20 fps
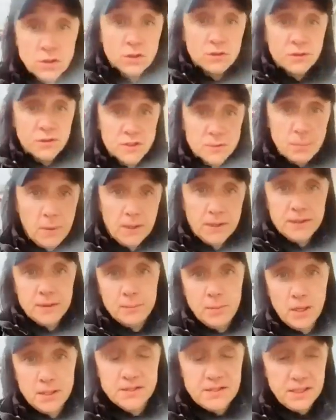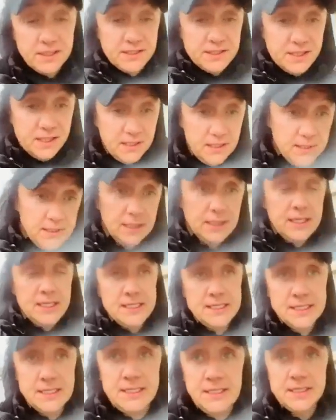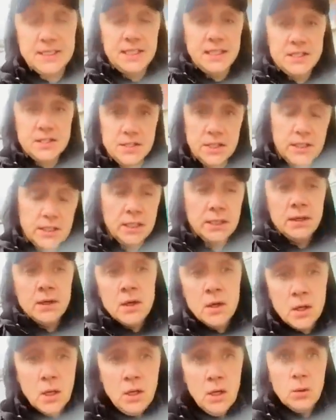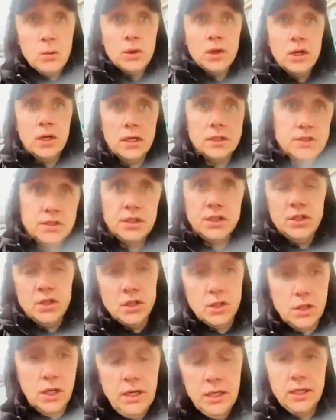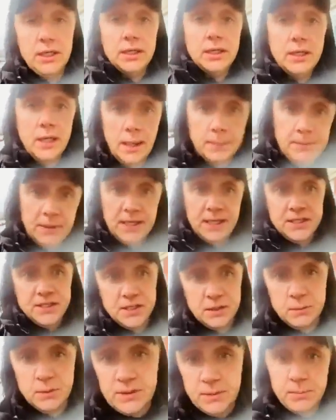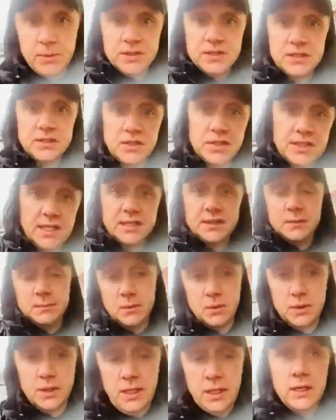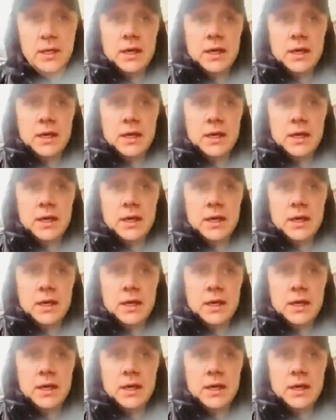So the first part of the process is the solicitor will lodge your application with the person's assessment board.